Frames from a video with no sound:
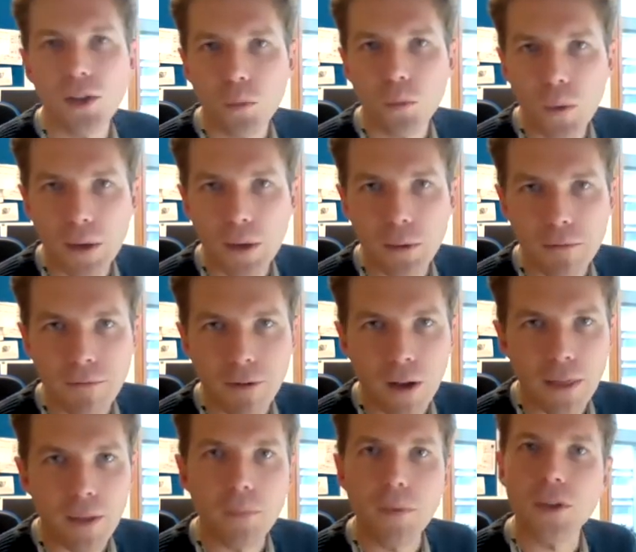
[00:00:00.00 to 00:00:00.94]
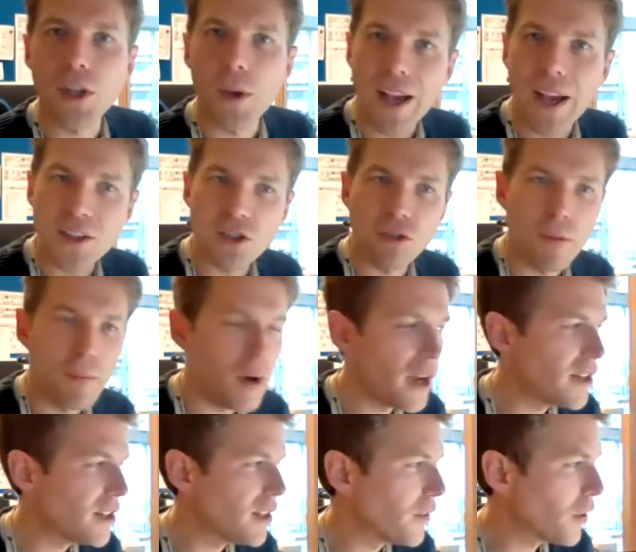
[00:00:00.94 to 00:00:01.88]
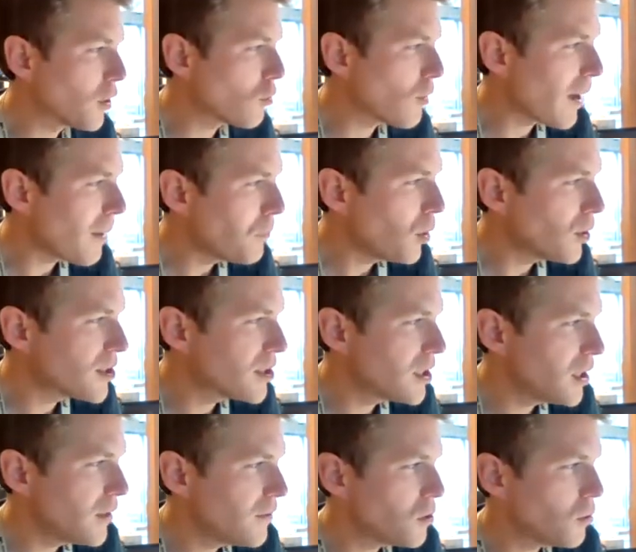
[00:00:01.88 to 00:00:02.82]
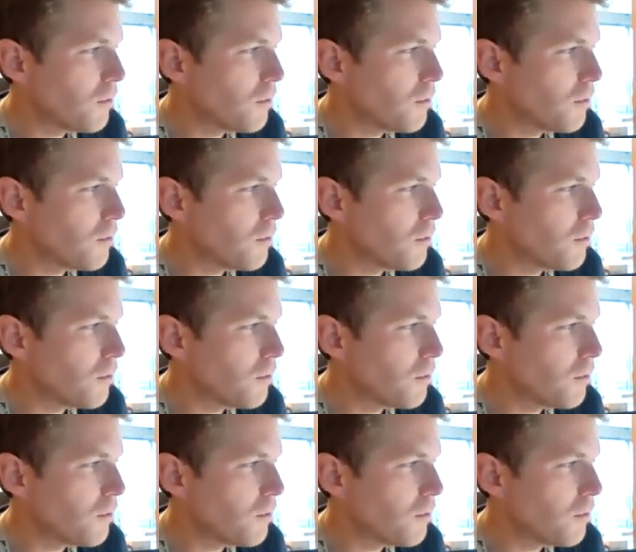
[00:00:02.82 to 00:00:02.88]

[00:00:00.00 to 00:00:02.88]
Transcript: Where do we find them? So as a reminder, the gram-positives,